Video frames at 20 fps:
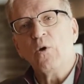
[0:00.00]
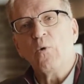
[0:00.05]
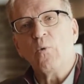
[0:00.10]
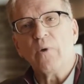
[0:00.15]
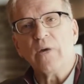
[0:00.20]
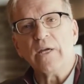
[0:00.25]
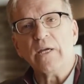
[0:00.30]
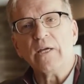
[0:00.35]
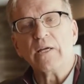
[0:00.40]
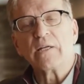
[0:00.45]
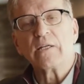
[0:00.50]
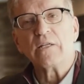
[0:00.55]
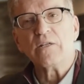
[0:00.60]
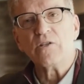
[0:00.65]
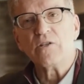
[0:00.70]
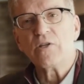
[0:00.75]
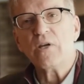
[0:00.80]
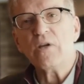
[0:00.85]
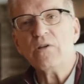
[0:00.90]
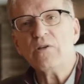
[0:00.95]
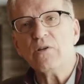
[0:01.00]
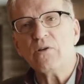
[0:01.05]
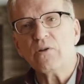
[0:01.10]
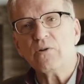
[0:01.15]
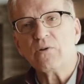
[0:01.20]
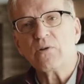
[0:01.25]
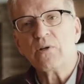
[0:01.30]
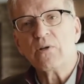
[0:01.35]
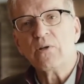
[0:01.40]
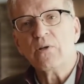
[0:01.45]
We
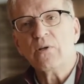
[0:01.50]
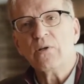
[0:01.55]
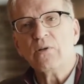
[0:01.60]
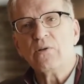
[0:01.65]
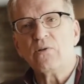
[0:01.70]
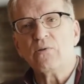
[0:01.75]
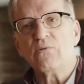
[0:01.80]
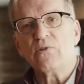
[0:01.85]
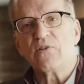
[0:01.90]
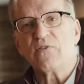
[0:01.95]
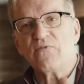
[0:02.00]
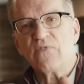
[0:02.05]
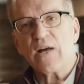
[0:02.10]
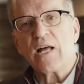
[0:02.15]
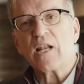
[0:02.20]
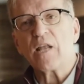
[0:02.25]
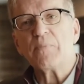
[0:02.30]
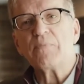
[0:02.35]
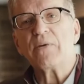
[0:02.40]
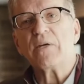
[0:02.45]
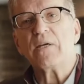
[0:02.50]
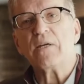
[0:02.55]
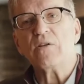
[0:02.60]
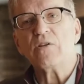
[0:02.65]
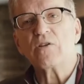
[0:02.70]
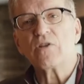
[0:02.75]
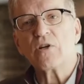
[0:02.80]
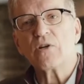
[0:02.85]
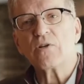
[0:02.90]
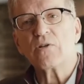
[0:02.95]
continued to develop
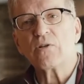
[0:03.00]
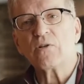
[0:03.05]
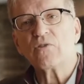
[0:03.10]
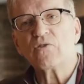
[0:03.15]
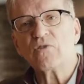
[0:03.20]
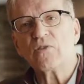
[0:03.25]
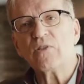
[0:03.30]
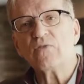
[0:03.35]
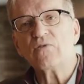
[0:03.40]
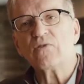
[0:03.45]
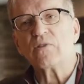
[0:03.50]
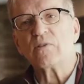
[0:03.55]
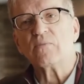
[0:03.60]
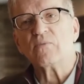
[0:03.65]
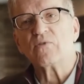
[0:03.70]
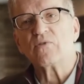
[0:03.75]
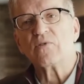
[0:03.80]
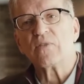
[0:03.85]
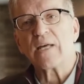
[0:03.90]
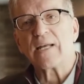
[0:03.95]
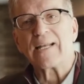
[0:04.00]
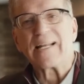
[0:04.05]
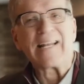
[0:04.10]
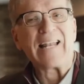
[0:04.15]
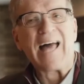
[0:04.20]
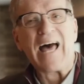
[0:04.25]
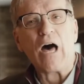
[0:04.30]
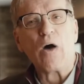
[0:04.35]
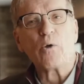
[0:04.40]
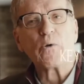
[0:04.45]
internal systems that
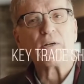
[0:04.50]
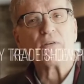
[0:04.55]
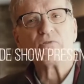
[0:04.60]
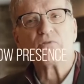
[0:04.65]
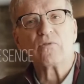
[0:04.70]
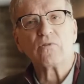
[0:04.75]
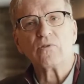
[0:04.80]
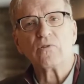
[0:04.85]
allowed us